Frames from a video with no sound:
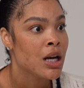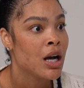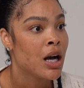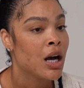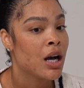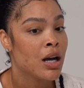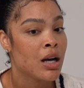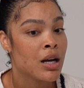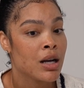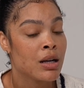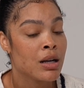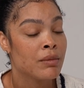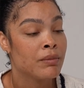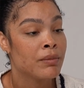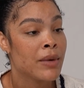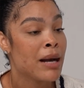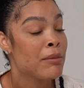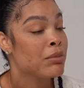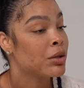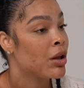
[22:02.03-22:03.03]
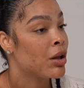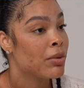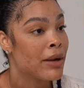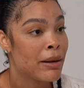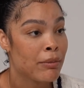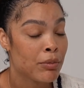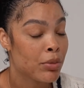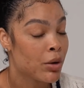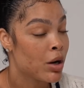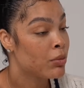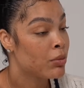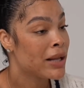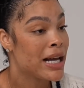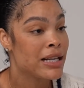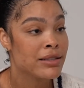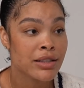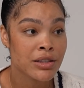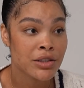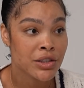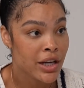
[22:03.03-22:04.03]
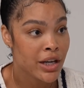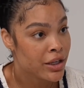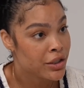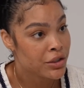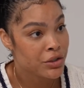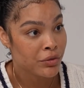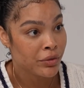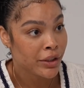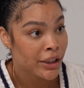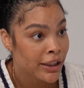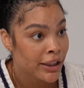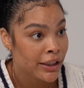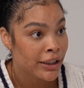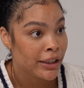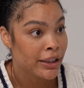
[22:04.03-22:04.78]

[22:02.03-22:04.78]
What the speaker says: I'm pro plastic surgery.